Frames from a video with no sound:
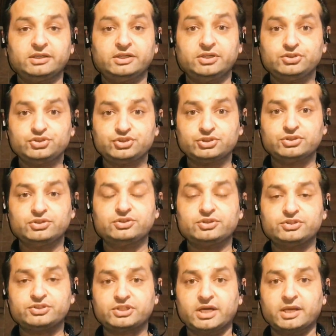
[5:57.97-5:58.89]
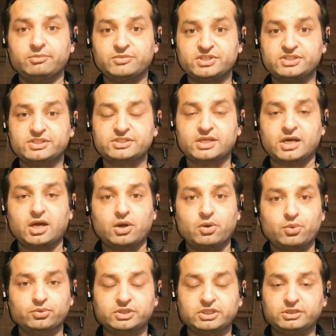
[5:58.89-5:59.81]
in general term, this is
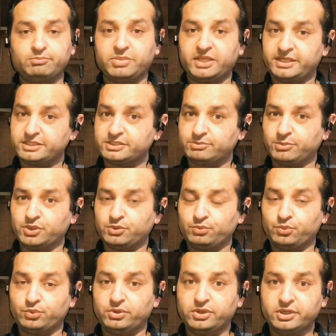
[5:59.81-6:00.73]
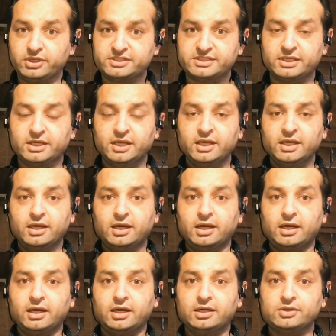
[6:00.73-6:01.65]
how the placement works.
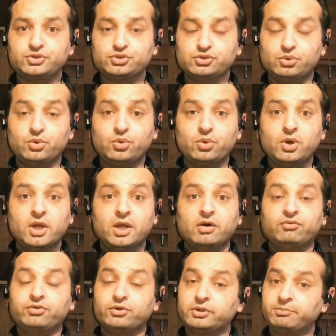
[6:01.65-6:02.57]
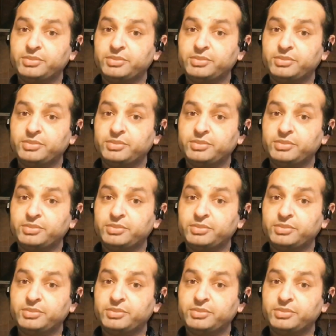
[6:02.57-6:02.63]
So for the